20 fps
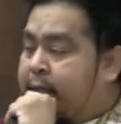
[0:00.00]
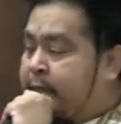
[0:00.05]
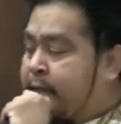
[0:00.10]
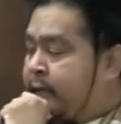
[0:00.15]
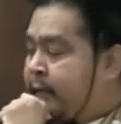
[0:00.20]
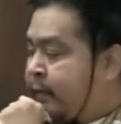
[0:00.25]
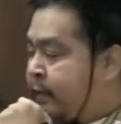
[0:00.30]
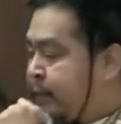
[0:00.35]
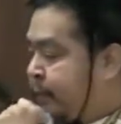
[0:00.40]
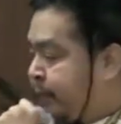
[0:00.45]

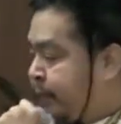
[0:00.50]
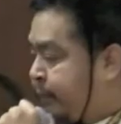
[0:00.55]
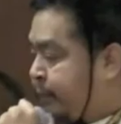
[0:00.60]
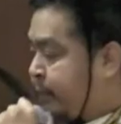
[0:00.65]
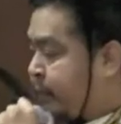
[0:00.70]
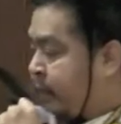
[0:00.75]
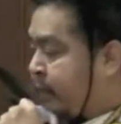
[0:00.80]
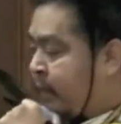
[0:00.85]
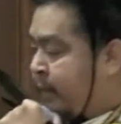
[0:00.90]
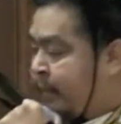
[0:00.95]
Now,
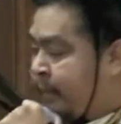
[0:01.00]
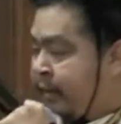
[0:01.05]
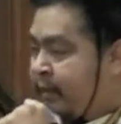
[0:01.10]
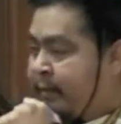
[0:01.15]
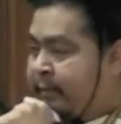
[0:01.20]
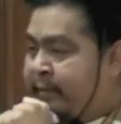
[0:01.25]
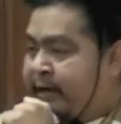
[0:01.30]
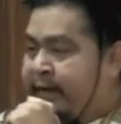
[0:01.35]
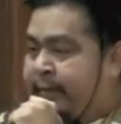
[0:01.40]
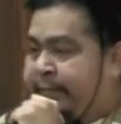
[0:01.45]

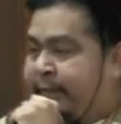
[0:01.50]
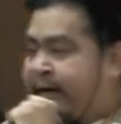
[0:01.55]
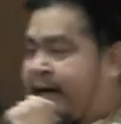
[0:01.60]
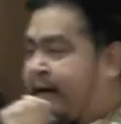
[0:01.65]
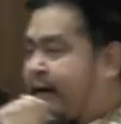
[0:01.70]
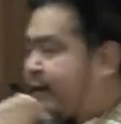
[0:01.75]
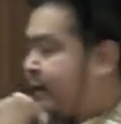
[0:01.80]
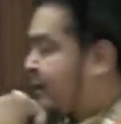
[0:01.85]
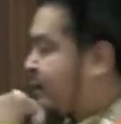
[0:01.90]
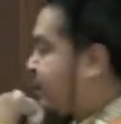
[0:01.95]
upon my
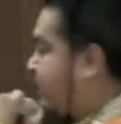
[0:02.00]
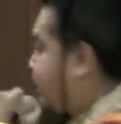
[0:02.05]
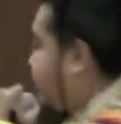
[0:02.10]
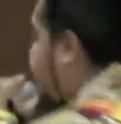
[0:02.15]
back